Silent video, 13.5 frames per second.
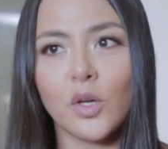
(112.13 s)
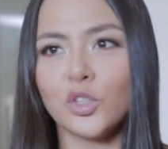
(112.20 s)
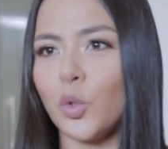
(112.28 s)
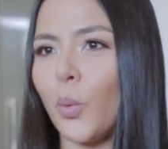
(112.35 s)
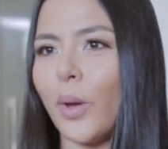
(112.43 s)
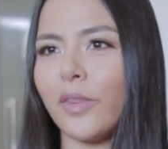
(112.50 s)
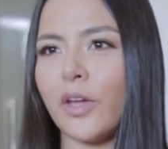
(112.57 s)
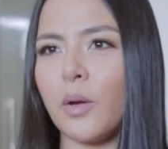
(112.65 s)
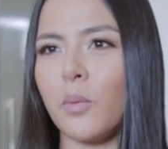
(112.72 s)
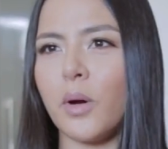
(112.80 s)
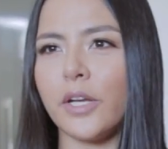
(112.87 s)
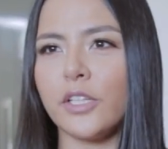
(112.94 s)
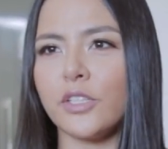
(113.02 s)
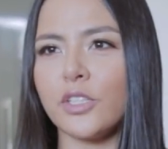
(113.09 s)
So whether I
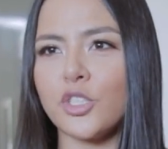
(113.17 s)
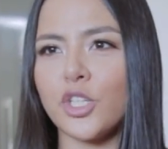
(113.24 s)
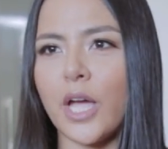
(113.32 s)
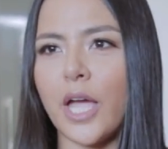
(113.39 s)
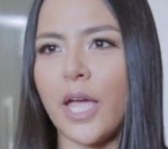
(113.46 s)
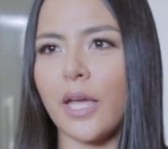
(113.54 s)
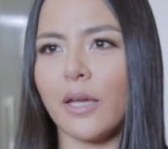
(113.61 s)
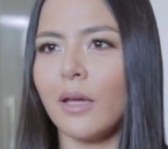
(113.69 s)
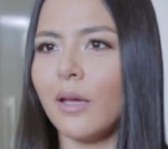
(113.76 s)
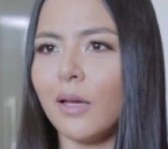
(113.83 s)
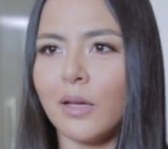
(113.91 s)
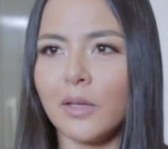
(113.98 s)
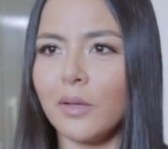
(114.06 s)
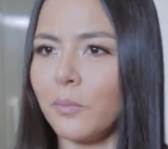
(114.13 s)
wanted to try
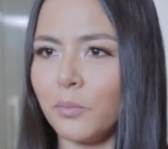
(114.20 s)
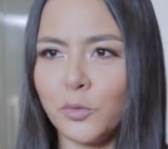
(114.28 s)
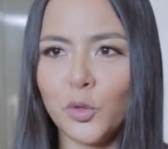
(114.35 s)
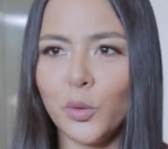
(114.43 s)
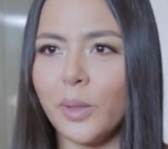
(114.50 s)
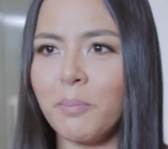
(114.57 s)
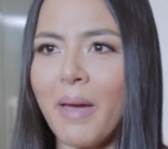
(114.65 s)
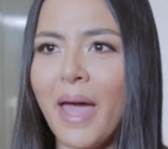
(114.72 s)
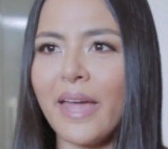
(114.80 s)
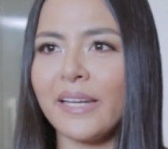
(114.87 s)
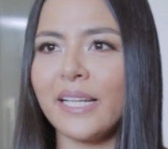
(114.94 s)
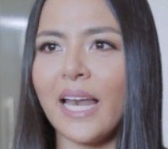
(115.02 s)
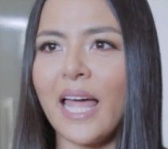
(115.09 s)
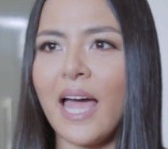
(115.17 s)
doing
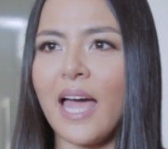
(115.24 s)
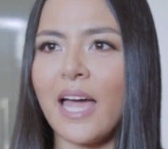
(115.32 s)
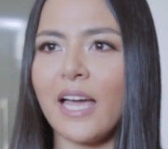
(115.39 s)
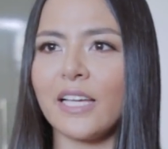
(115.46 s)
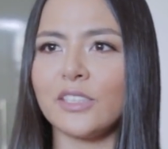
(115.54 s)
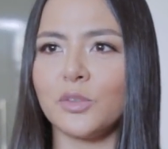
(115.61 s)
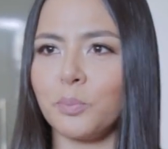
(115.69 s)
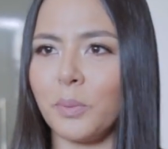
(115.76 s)
band class,